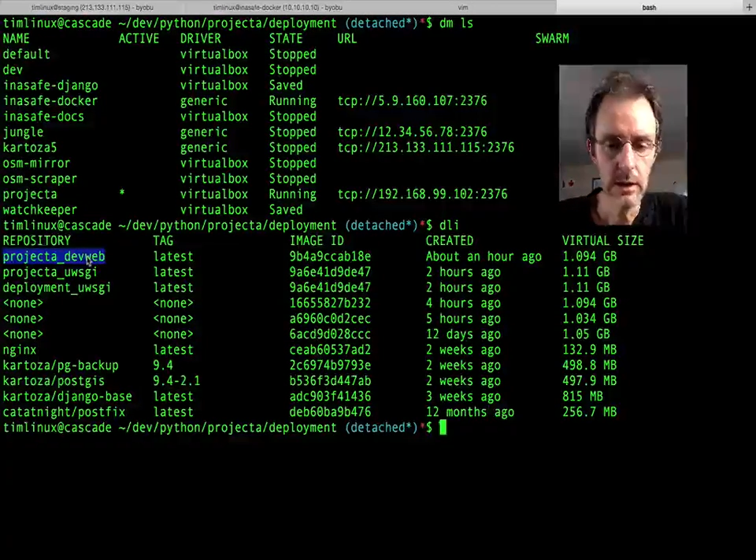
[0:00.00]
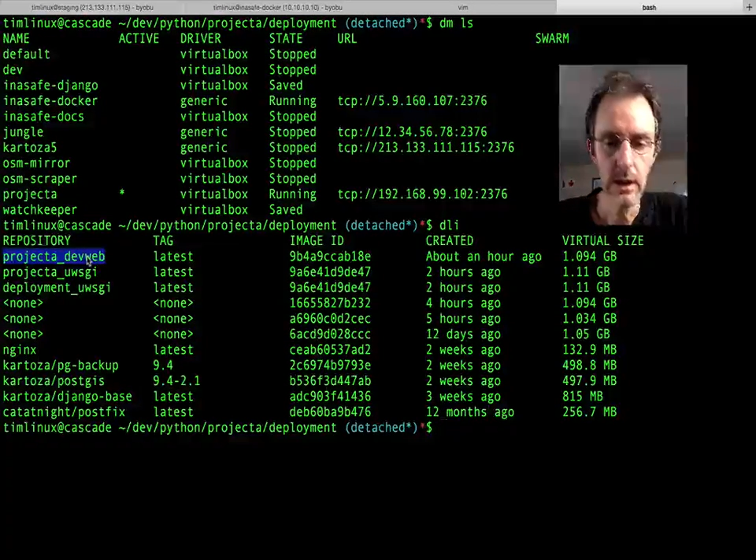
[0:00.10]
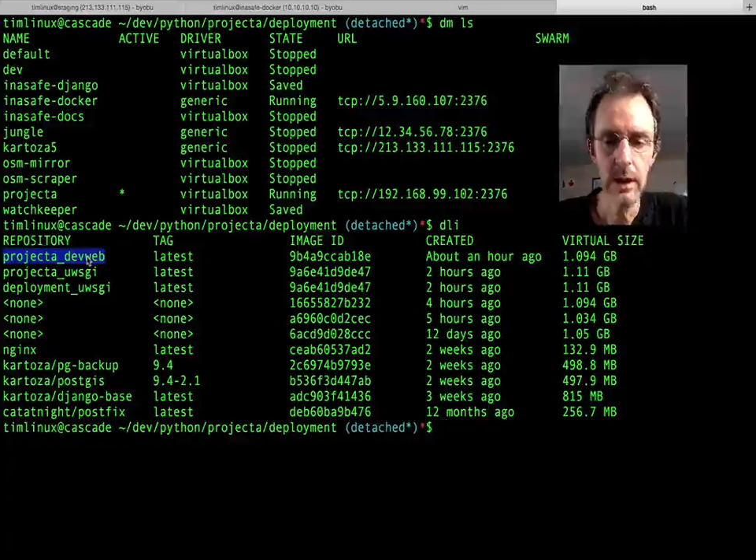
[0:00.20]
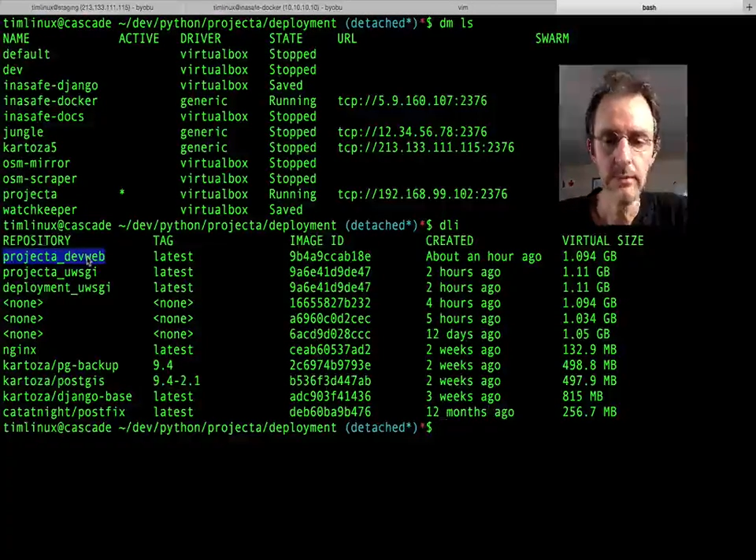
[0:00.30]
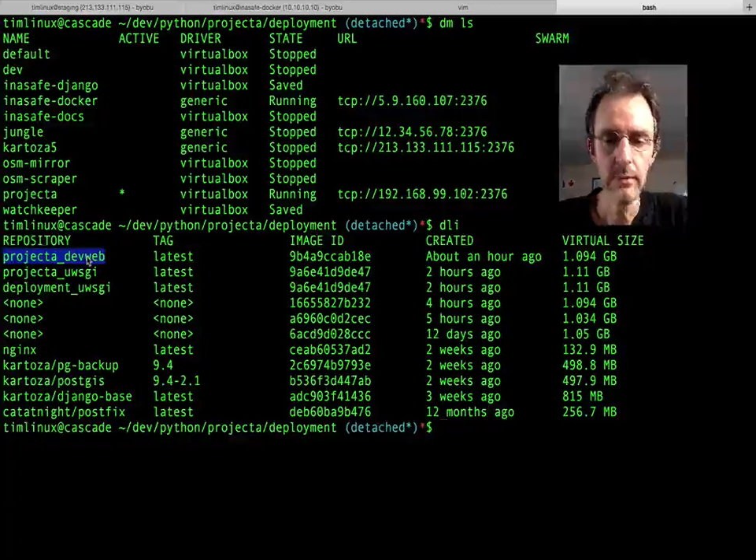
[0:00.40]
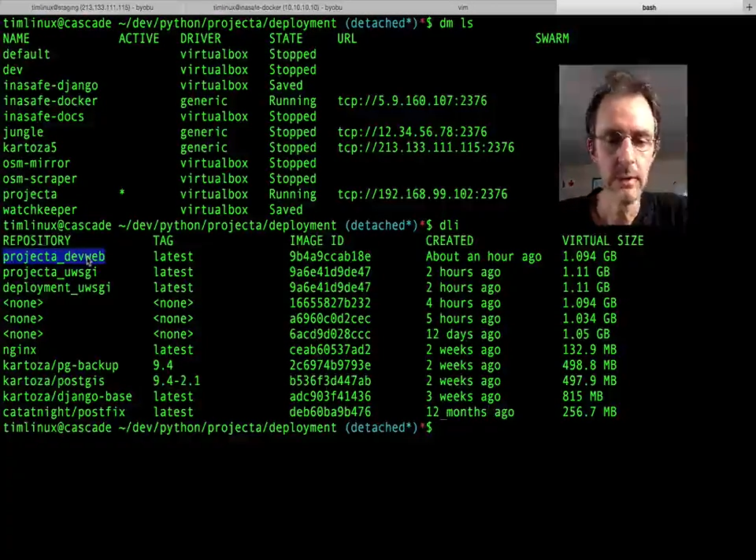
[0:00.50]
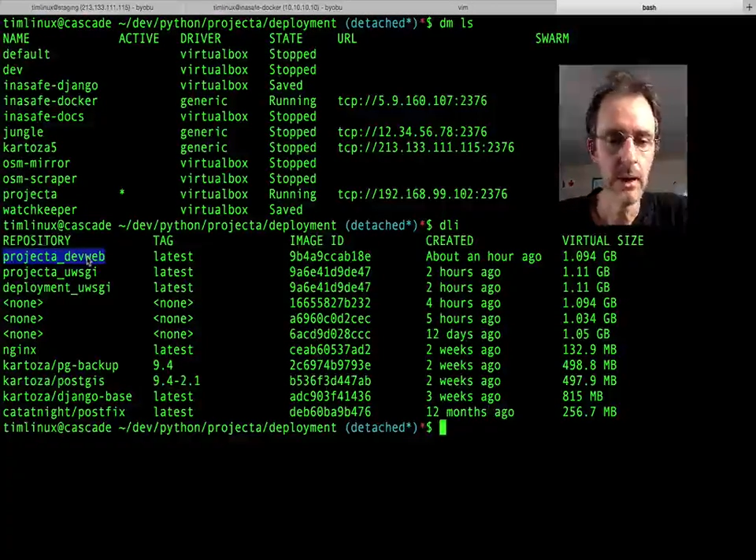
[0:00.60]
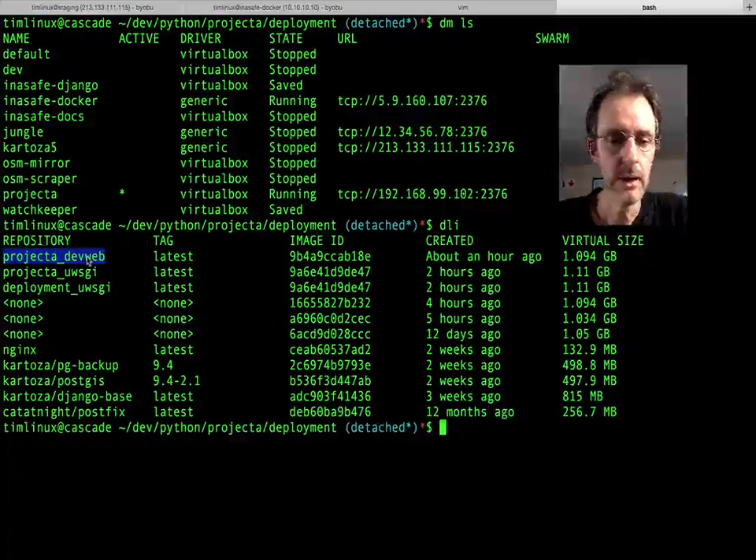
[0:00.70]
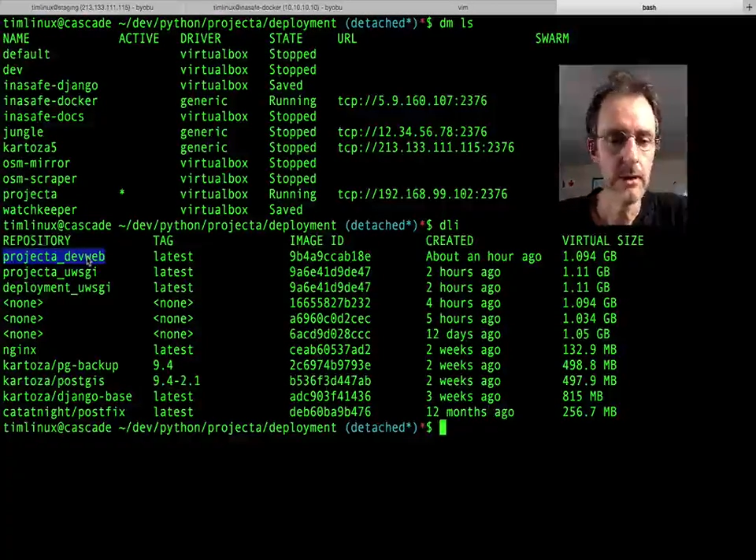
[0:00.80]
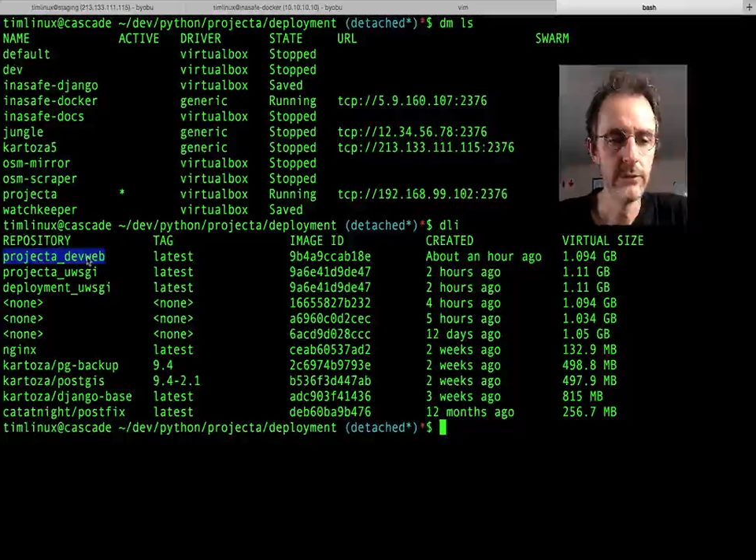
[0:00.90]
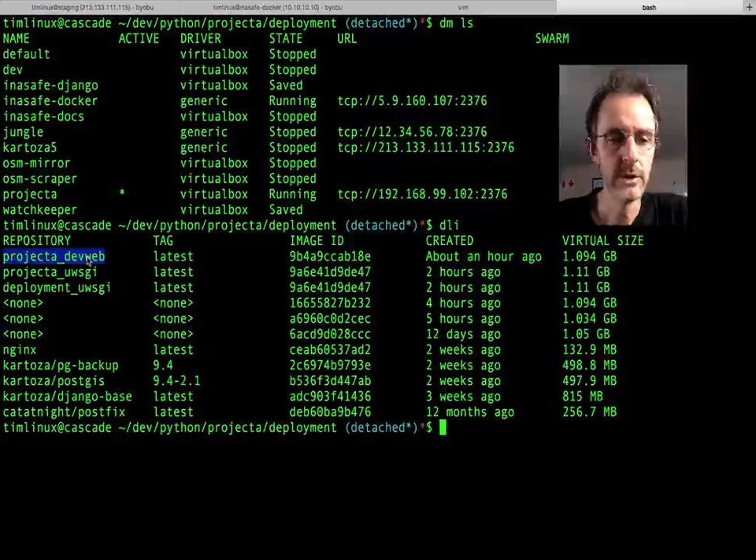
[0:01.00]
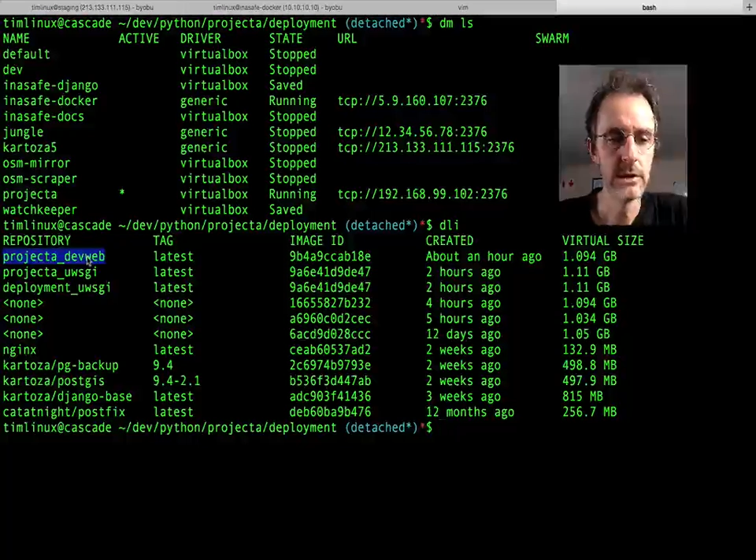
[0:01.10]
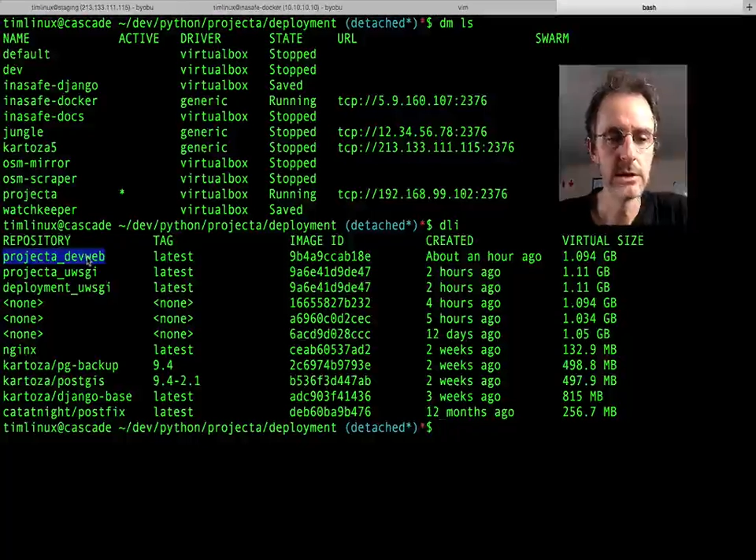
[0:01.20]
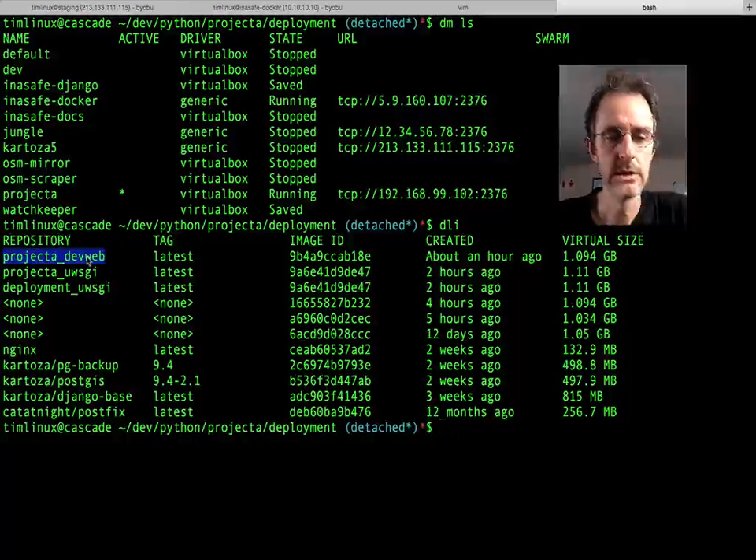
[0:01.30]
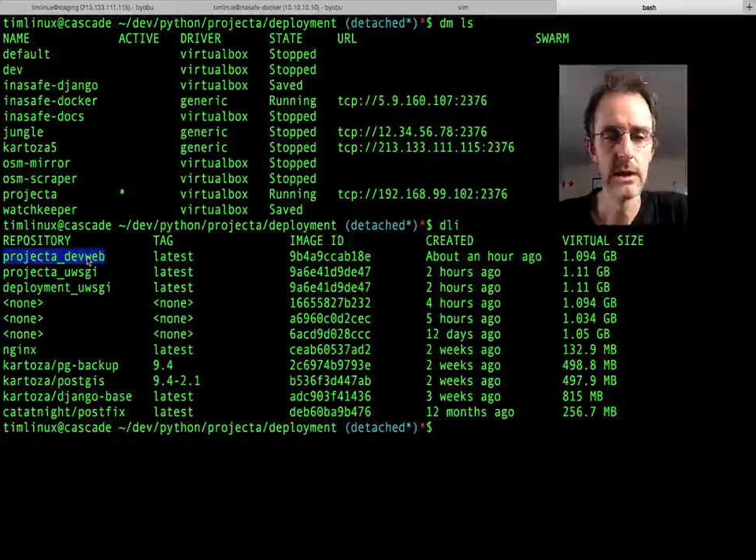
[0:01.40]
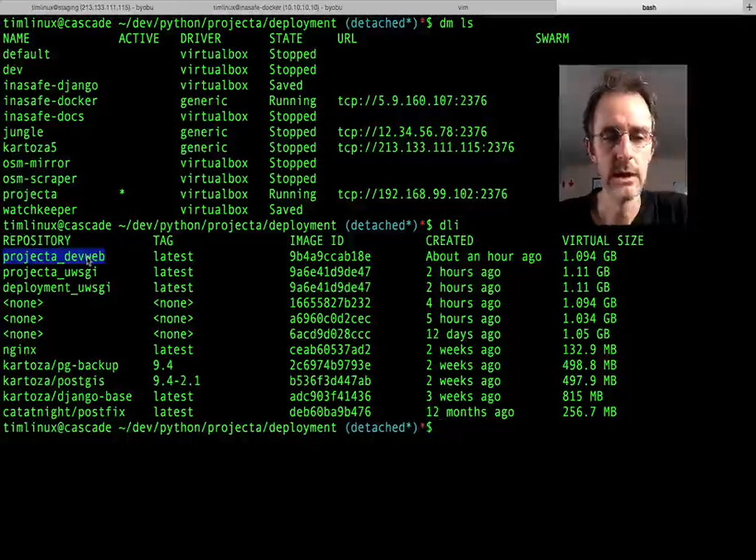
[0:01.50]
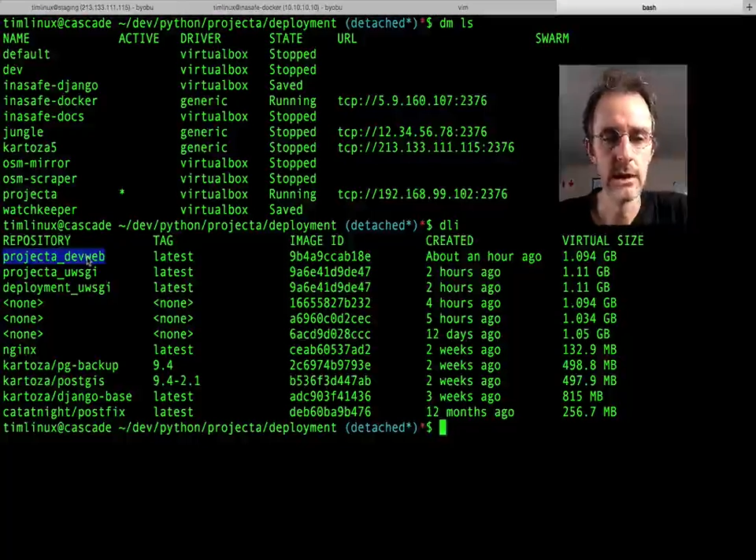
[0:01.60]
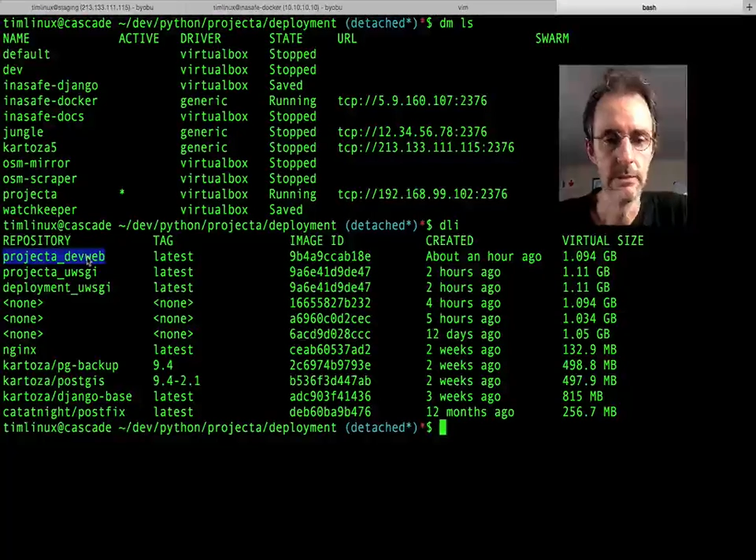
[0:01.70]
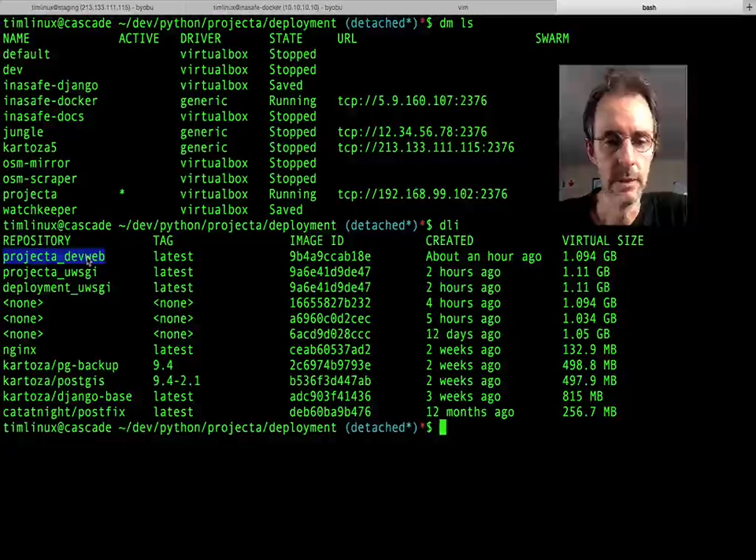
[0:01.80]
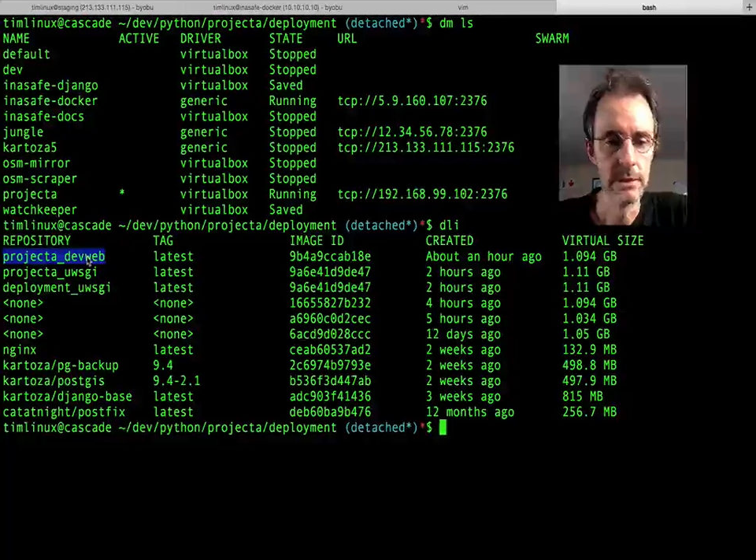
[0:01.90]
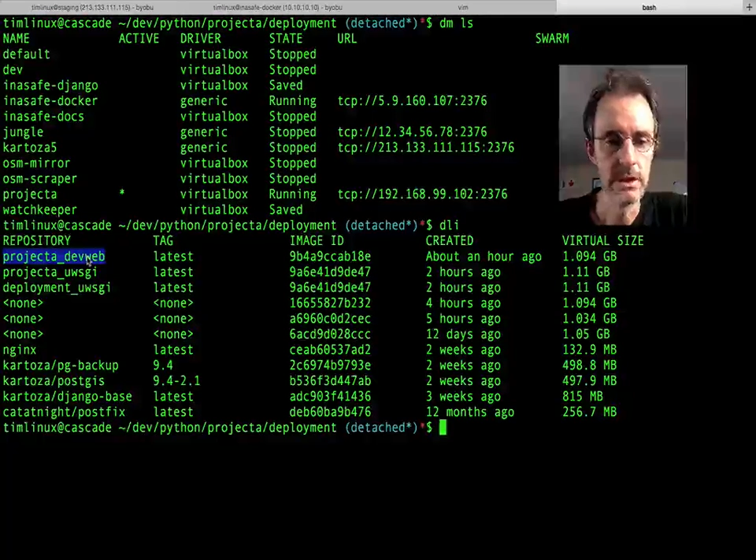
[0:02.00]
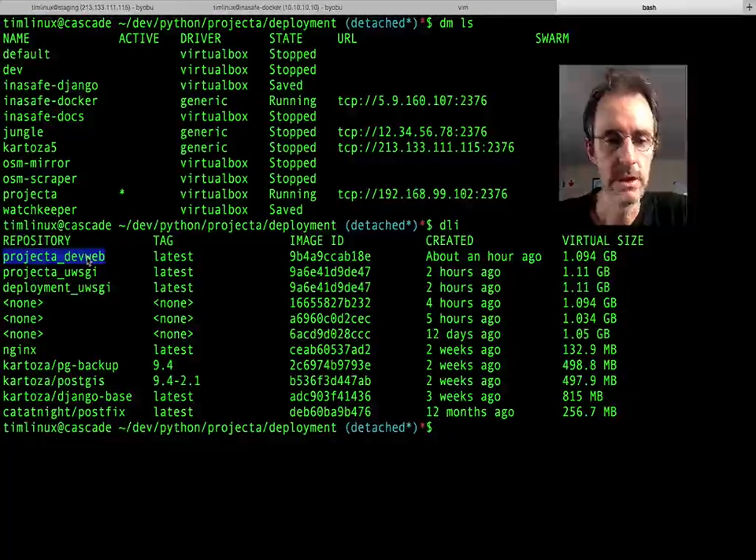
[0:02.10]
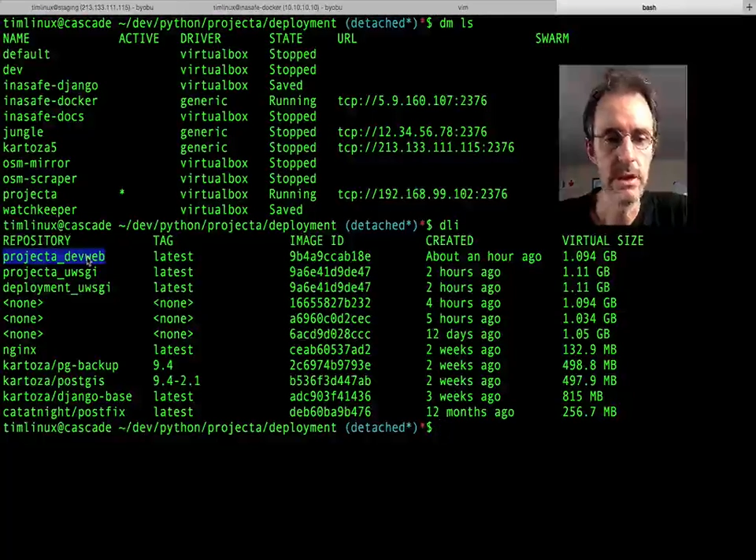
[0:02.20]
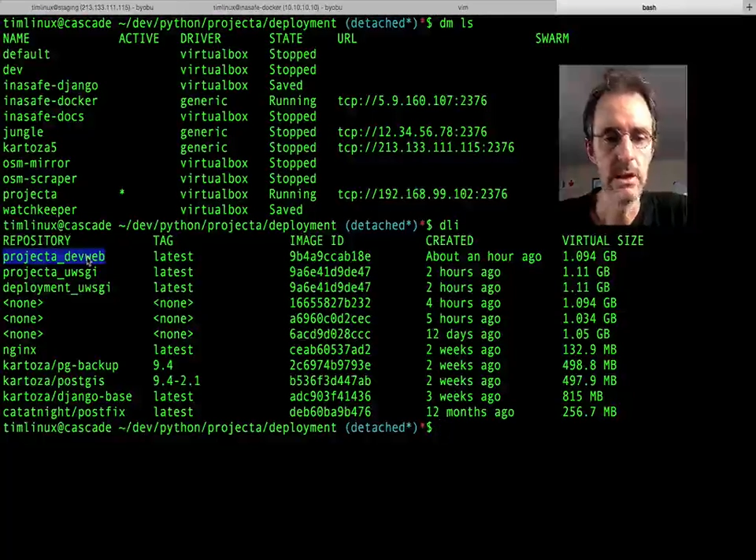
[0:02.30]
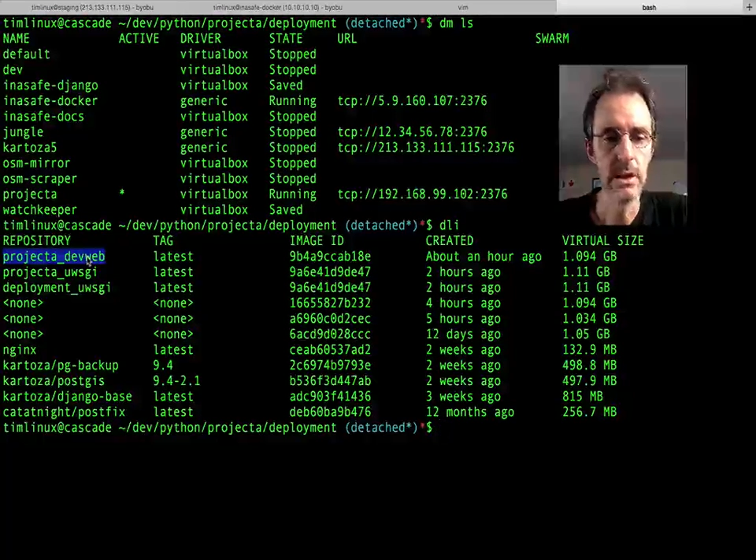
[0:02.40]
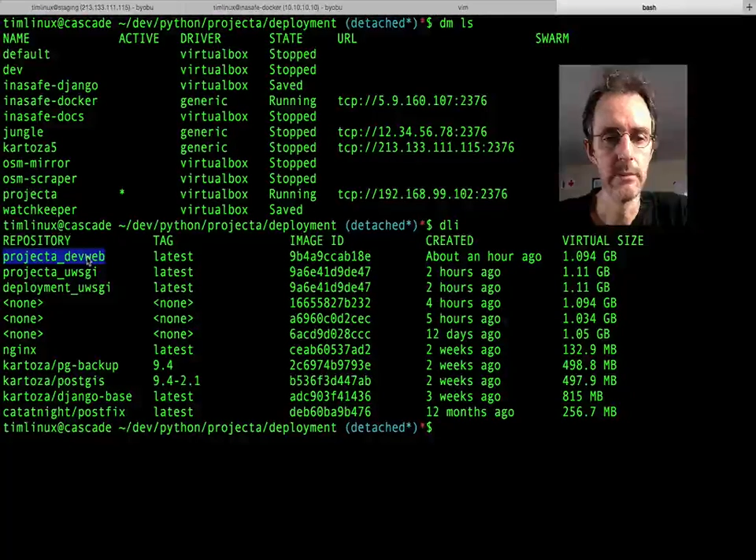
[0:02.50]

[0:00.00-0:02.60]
I've got a machine.